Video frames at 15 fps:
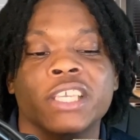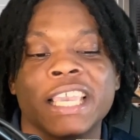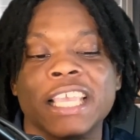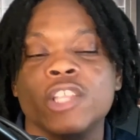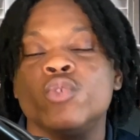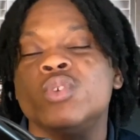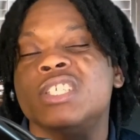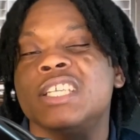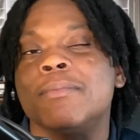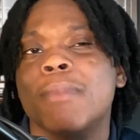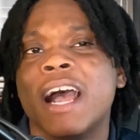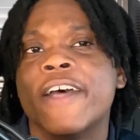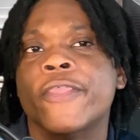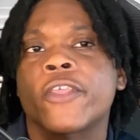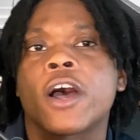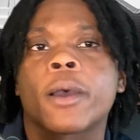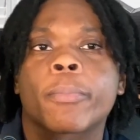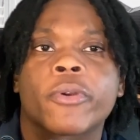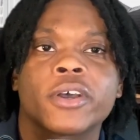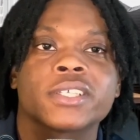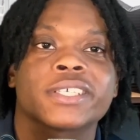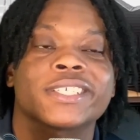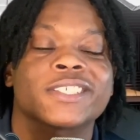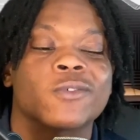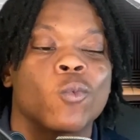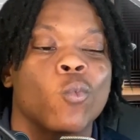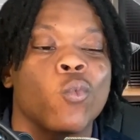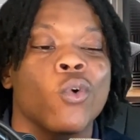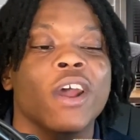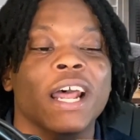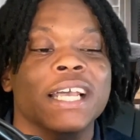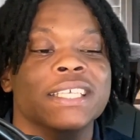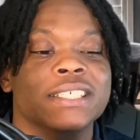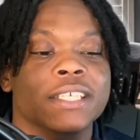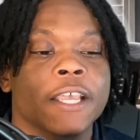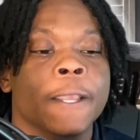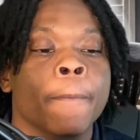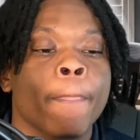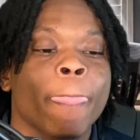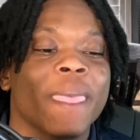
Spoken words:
Can you see my thought process and what I say